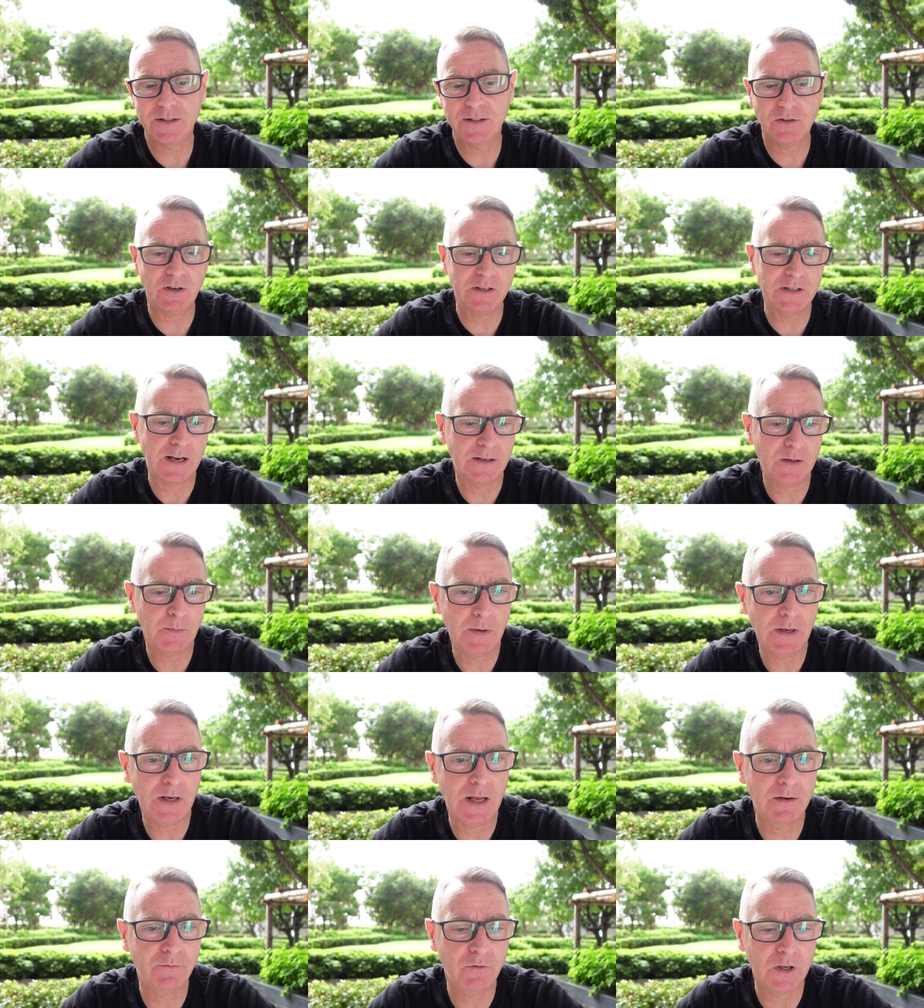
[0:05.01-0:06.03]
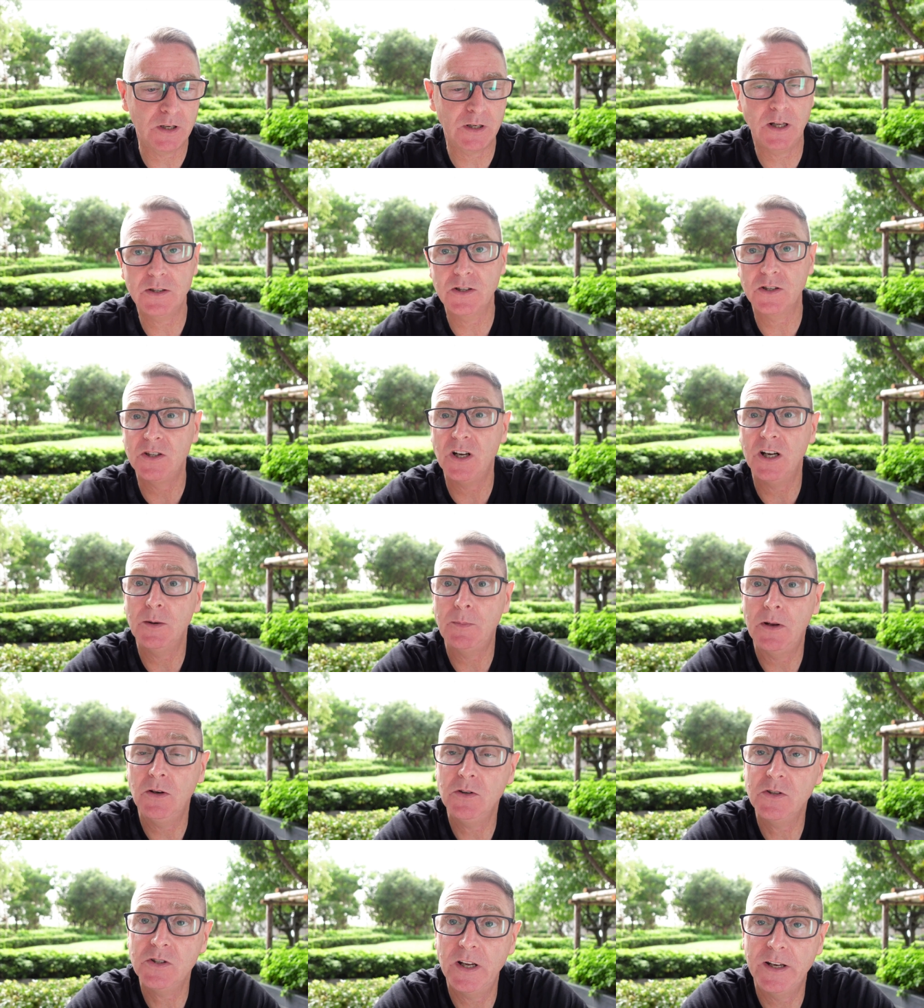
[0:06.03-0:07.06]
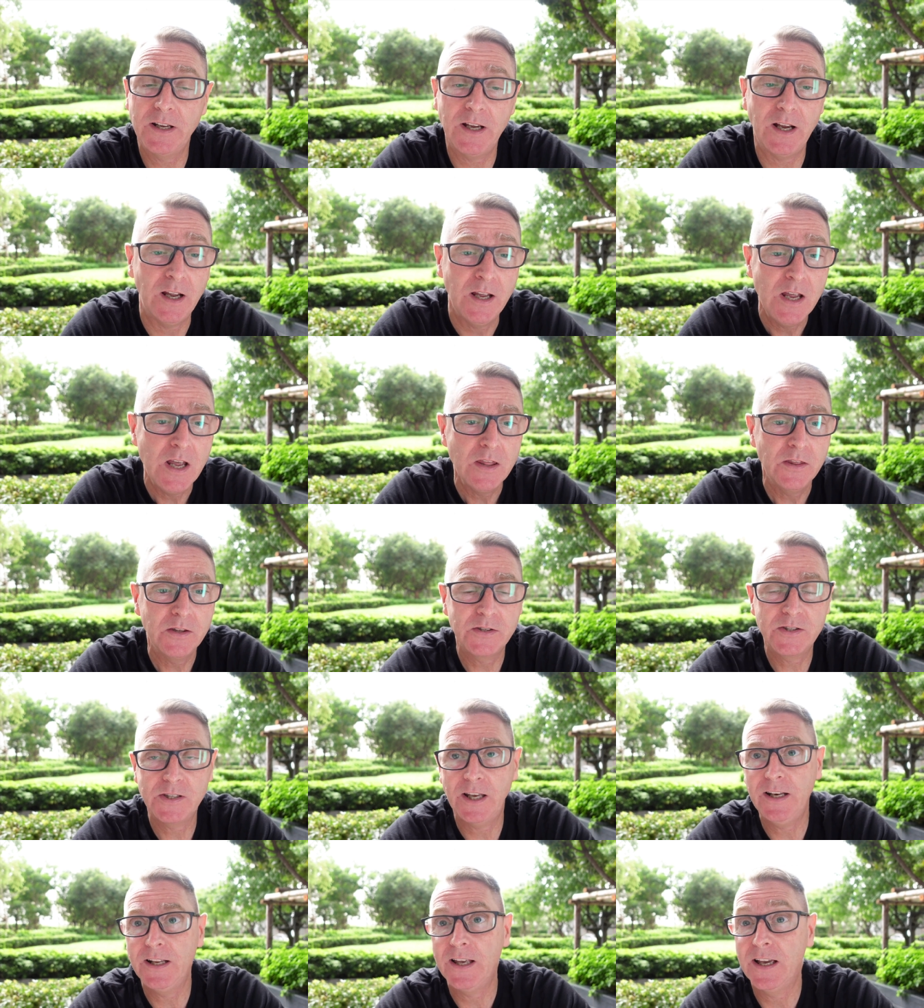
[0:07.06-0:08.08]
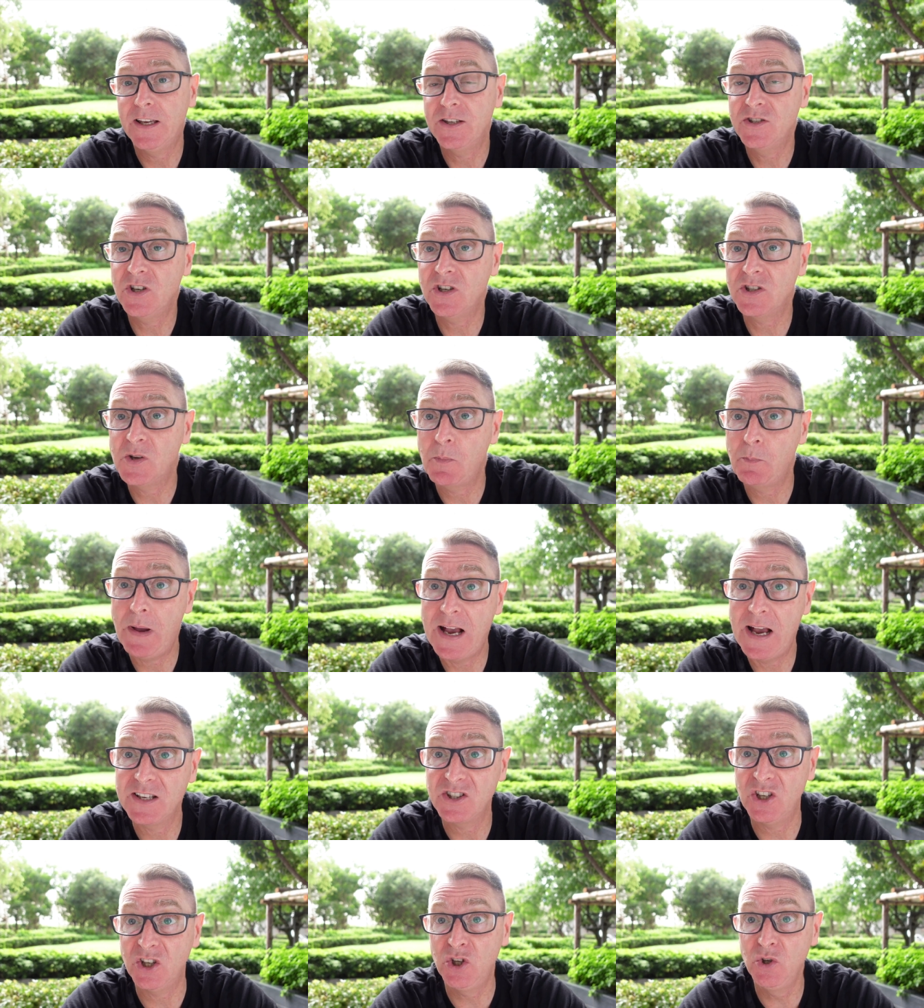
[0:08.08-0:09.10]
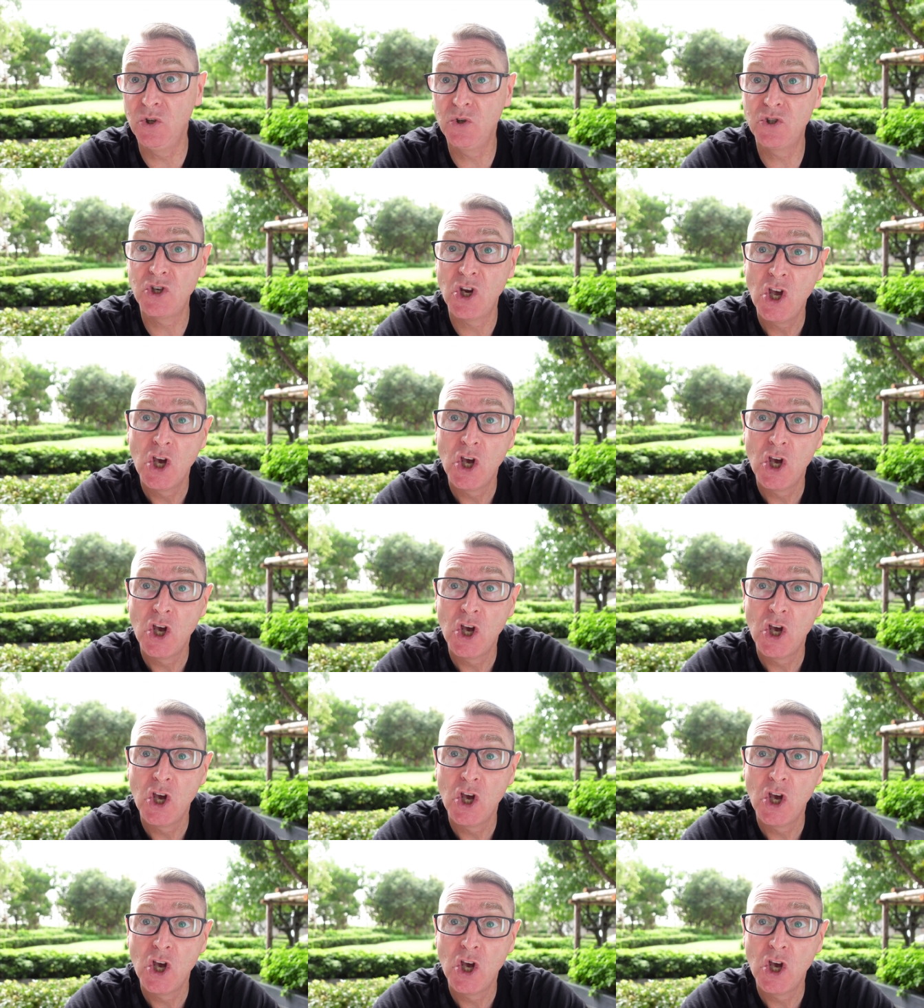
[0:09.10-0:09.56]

It's a great time to be alive. We've got lots to talk about. Looks like the Senate has just passed a huge